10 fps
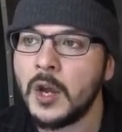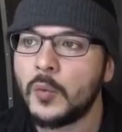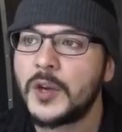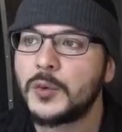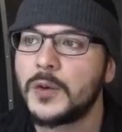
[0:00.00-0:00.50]

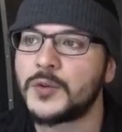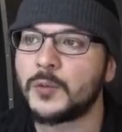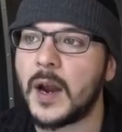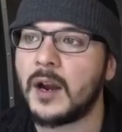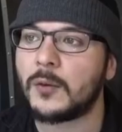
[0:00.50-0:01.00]
which was
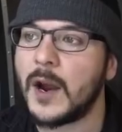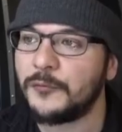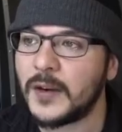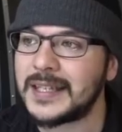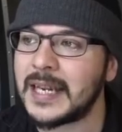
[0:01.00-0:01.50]
re uh,
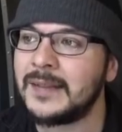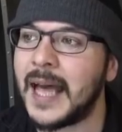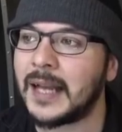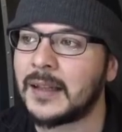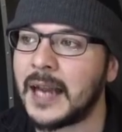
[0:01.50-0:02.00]
referenced in the
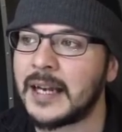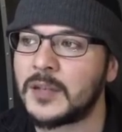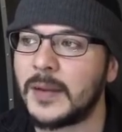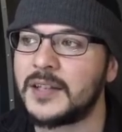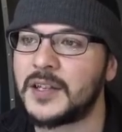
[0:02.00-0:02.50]
headline as
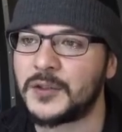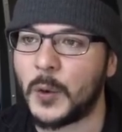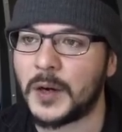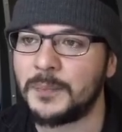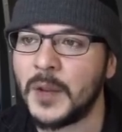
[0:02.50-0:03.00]
well as the
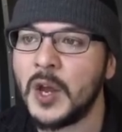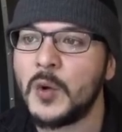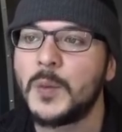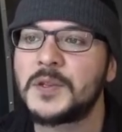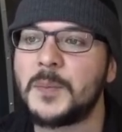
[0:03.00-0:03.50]
story,
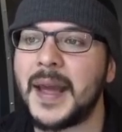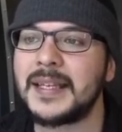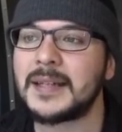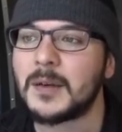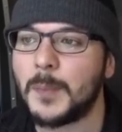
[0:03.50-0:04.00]
was
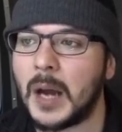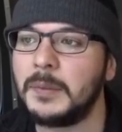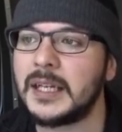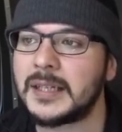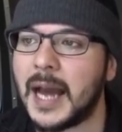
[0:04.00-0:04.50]
based on
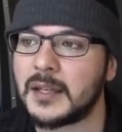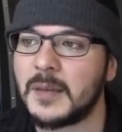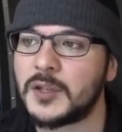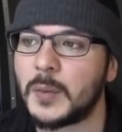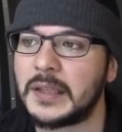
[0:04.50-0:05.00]
public
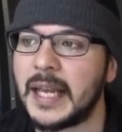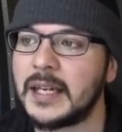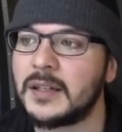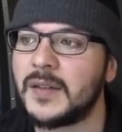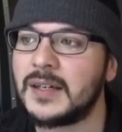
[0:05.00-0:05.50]
documents
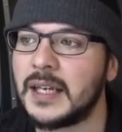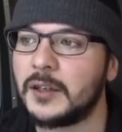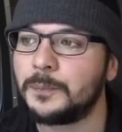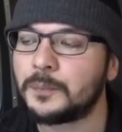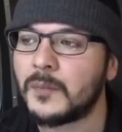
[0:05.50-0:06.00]
related to the
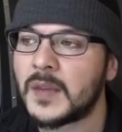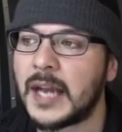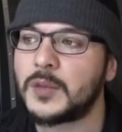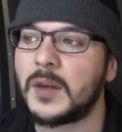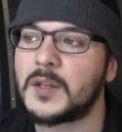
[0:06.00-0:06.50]
deal
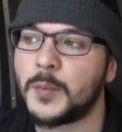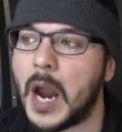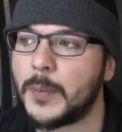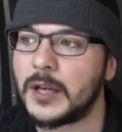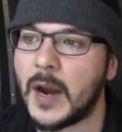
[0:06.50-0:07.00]
as well as
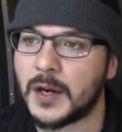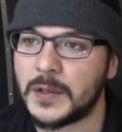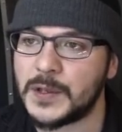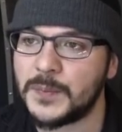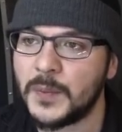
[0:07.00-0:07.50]
property
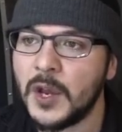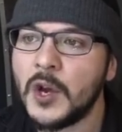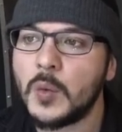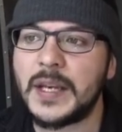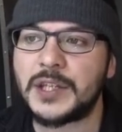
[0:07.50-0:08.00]
records.
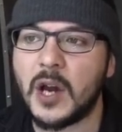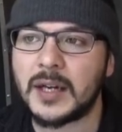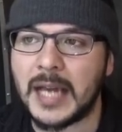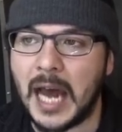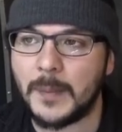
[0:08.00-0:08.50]
We
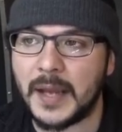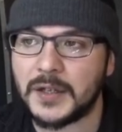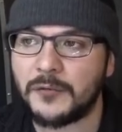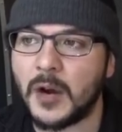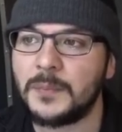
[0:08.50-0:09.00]
sought comment
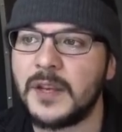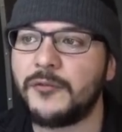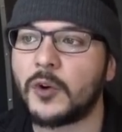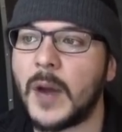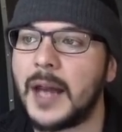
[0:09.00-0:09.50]
from the
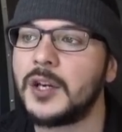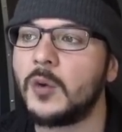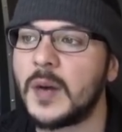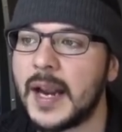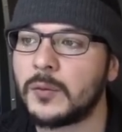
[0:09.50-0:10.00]

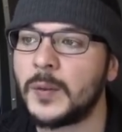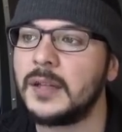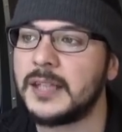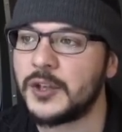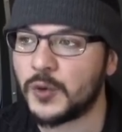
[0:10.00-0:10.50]
Vornado Re
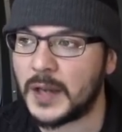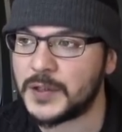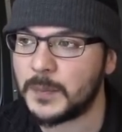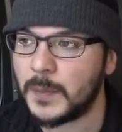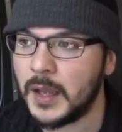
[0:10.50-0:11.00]
Realty
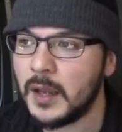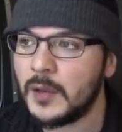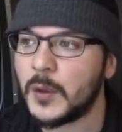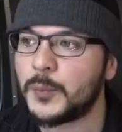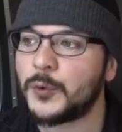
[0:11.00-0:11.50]
Trust,
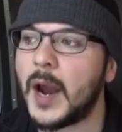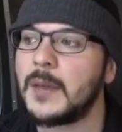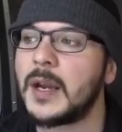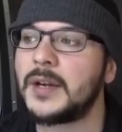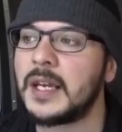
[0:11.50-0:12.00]
the
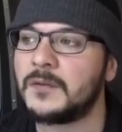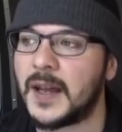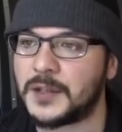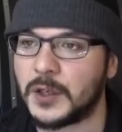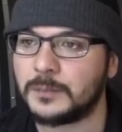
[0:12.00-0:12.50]
primary
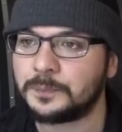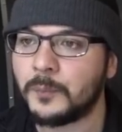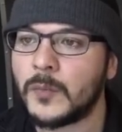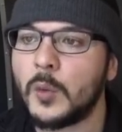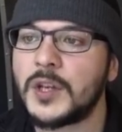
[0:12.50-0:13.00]
investor,
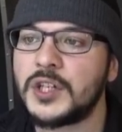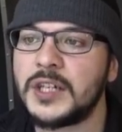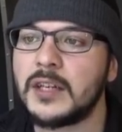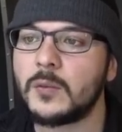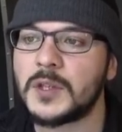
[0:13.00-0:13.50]
which
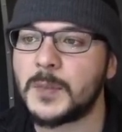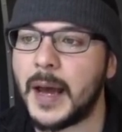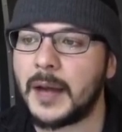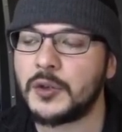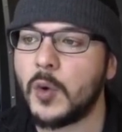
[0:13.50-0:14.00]
didn't
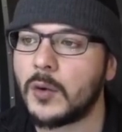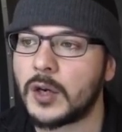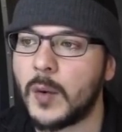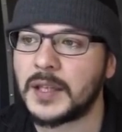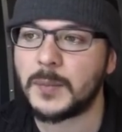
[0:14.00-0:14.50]
respond to our
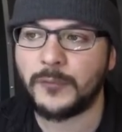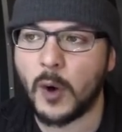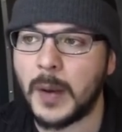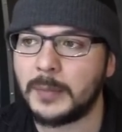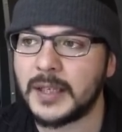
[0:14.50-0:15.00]
request
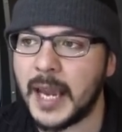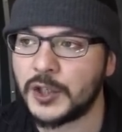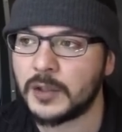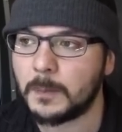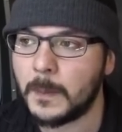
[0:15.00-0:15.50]
before
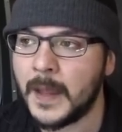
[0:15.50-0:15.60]
publication.